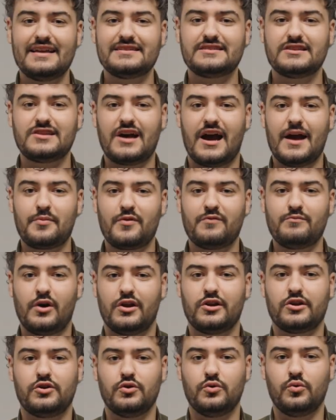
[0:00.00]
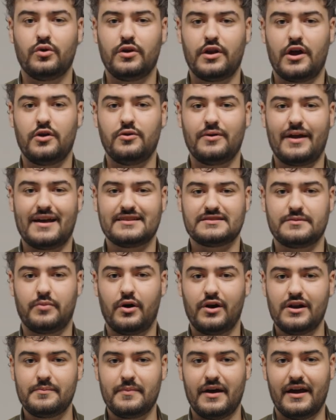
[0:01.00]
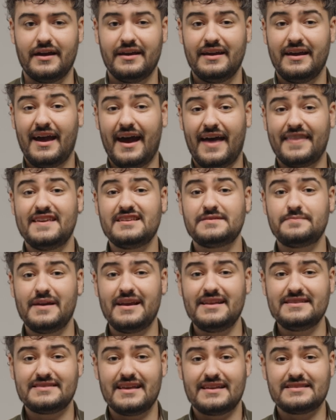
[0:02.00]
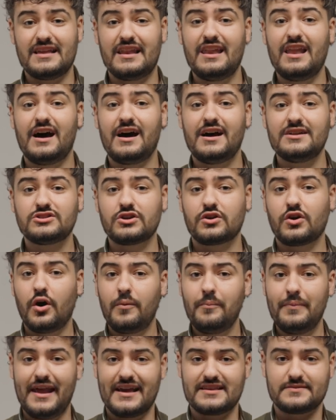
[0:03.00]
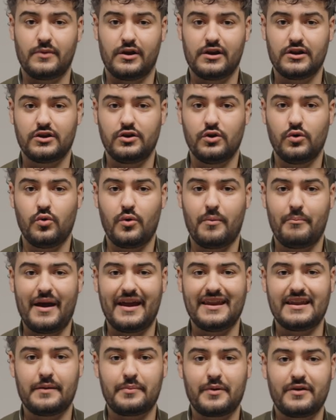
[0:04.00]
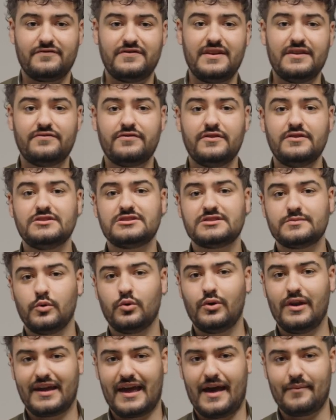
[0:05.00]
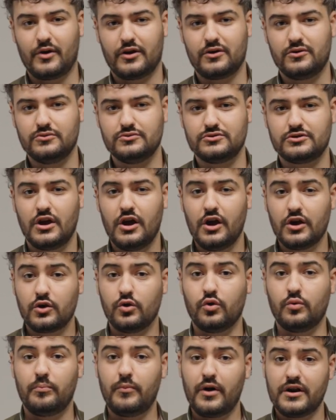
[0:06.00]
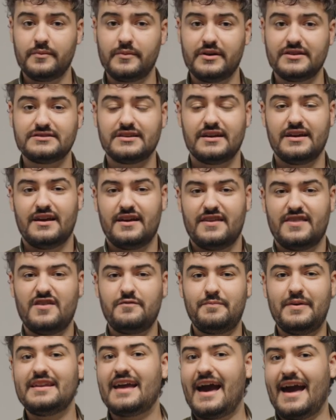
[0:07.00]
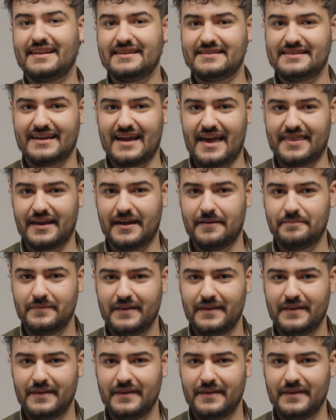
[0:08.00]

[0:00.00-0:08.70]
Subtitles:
is a type of molecule known as a polymer, and this means it's a large, complex molecule made up of different smaller chemicals called monomers that have been added together.